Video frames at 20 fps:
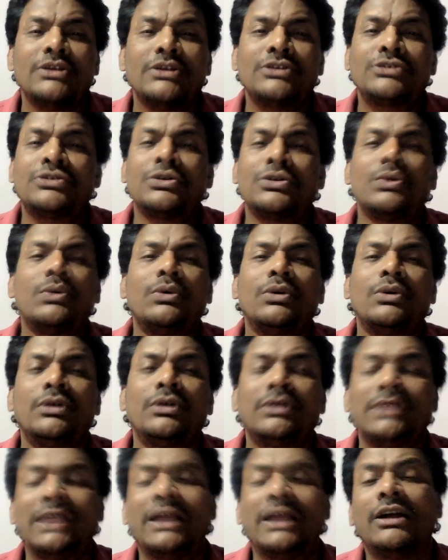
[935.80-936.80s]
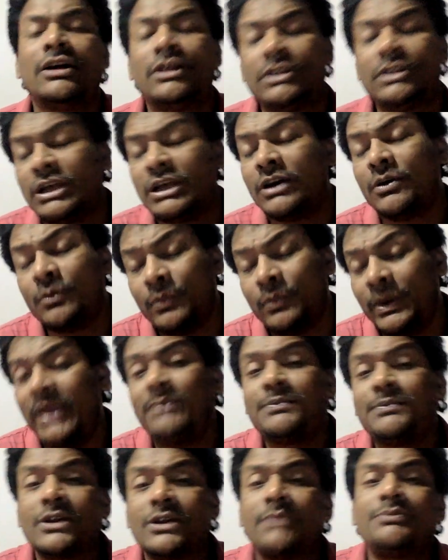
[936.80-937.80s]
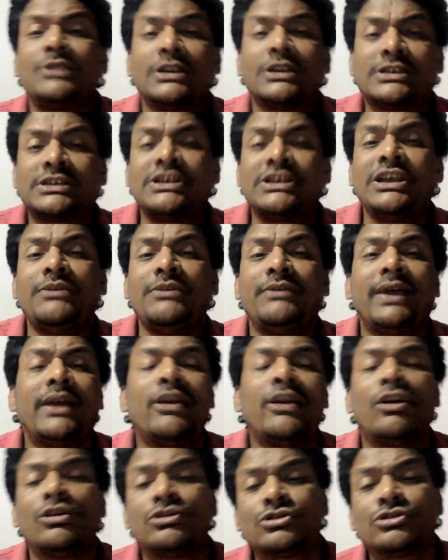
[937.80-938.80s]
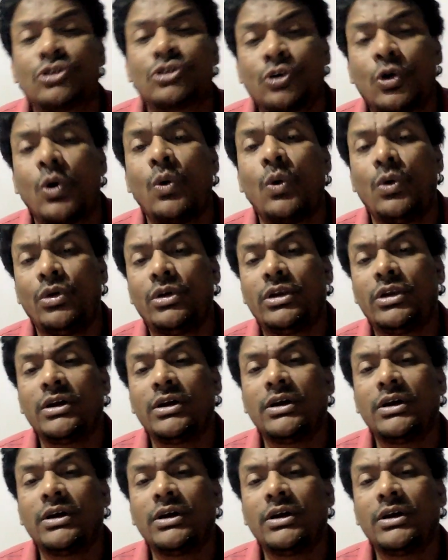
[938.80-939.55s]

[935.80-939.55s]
So the waves of the sea were also cold.